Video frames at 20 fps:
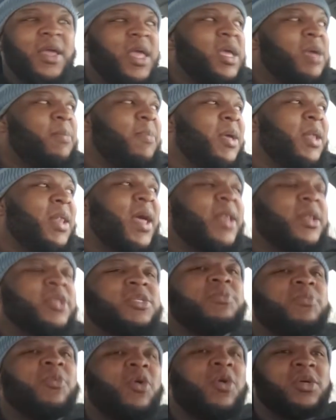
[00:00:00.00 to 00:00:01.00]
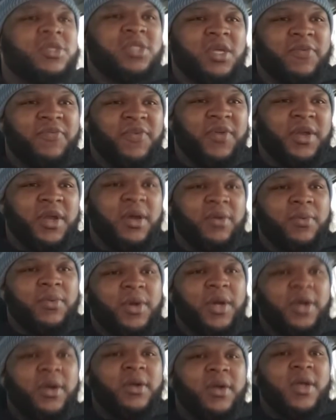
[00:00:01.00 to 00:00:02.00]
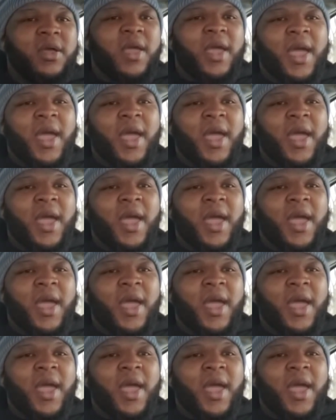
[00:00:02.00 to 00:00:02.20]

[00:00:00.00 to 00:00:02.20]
It could be a lot of small stuff in there where